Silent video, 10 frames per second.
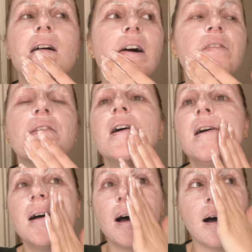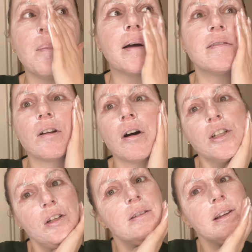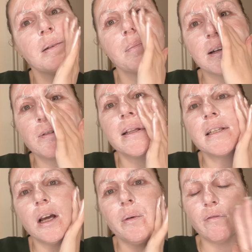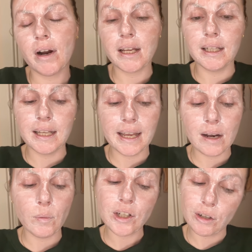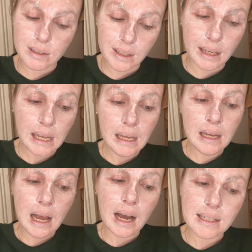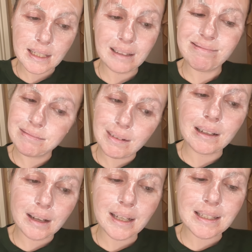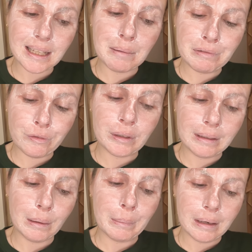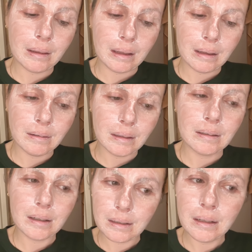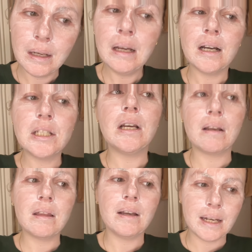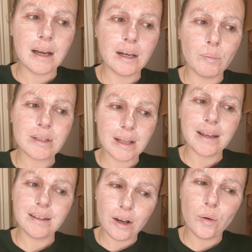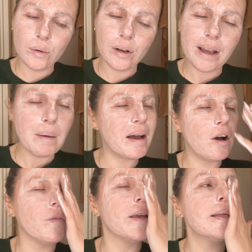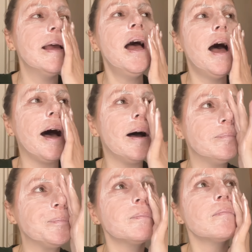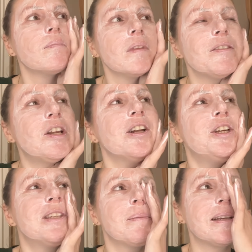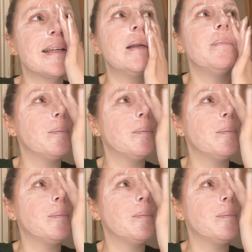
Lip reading: of I've started using my tretinoin regularly again, which honestly I slept for a little minute there, and then I turned 39 and was like, no, get back on this. Started using my Skin and Me